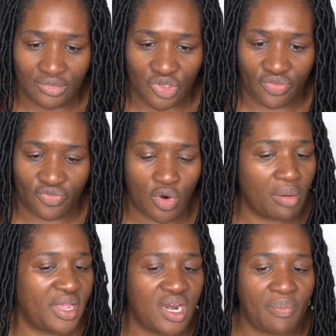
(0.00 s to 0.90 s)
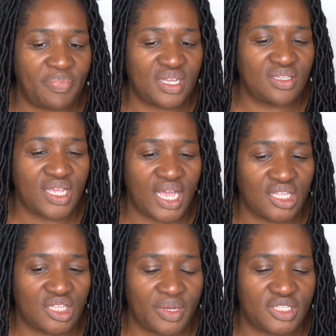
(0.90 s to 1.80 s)
Your form may not be exactly
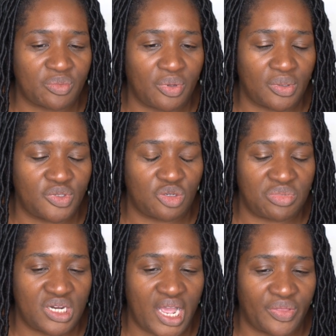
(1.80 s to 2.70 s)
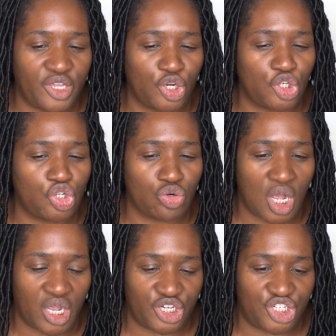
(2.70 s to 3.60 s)
the way it's supposed to be now that you're
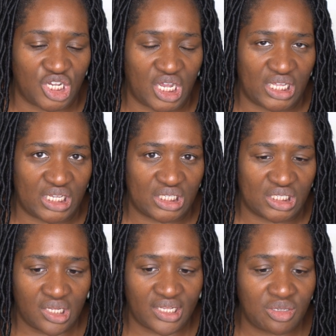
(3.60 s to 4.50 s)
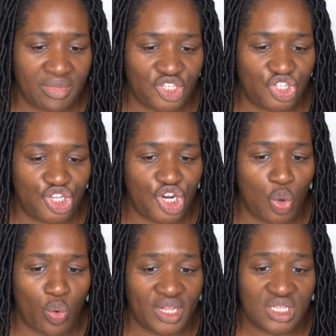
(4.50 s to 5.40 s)
drunk, Johnny. Not to mention, you
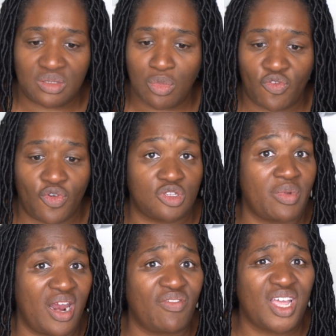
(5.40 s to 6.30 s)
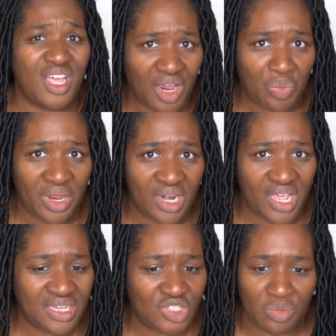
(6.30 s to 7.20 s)
know, one of these mofos might have a gun one
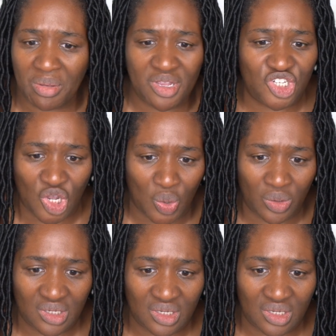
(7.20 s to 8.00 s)
day, so maybe don't.